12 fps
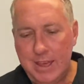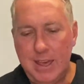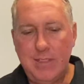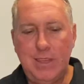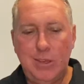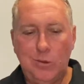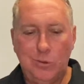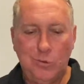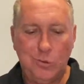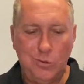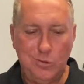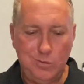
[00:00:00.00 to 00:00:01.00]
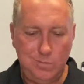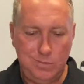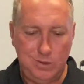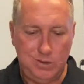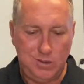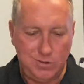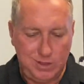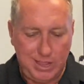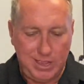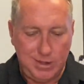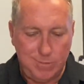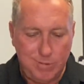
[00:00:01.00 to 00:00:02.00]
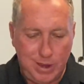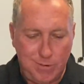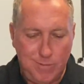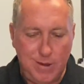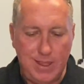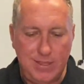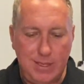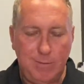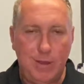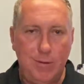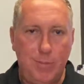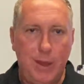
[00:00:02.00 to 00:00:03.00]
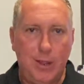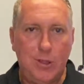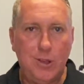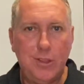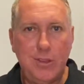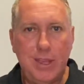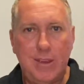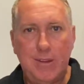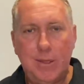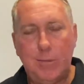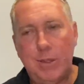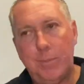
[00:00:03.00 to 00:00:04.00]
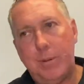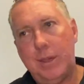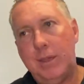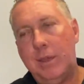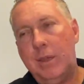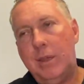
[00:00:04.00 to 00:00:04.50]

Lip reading: and they all congregated around that Wodebreak Island area, whether it be